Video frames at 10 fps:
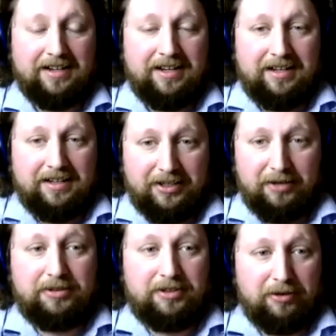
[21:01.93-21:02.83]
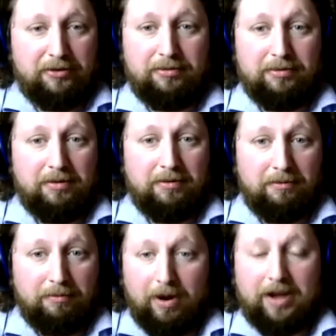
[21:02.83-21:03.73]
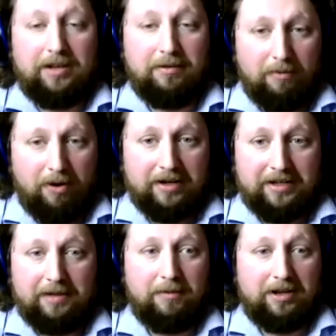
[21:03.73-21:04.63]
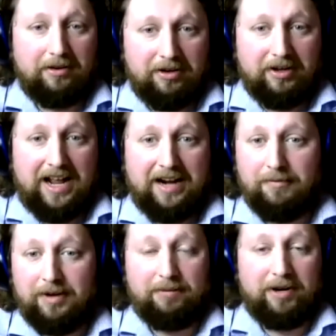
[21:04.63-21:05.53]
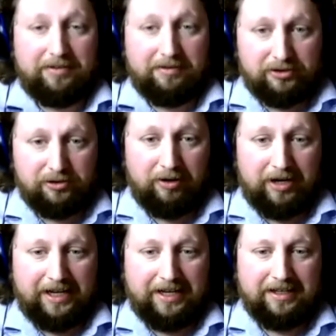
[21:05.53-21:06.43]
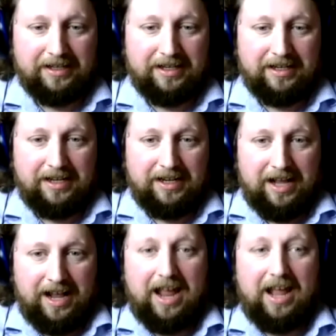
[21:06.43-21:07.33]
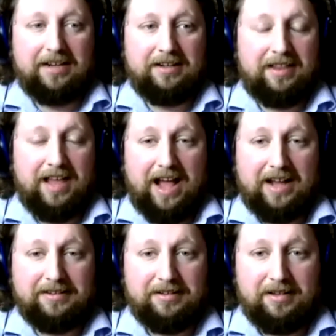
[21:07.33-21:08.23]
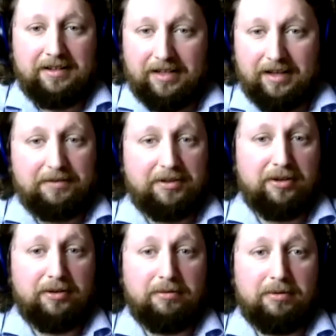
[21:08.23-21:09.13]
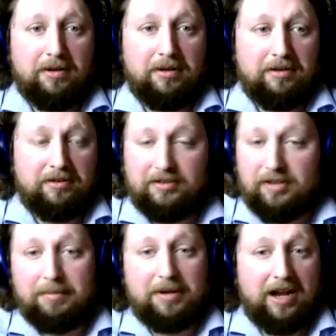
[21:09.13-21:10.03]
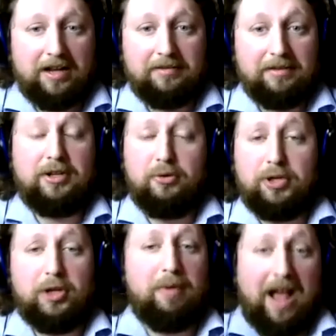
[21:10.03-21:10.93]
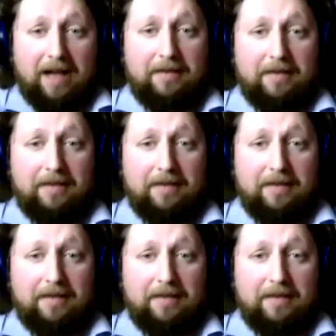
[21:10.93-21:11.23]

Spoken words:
you do what you want and what you're good at and what brings you joy, and that gives you some kind of, you have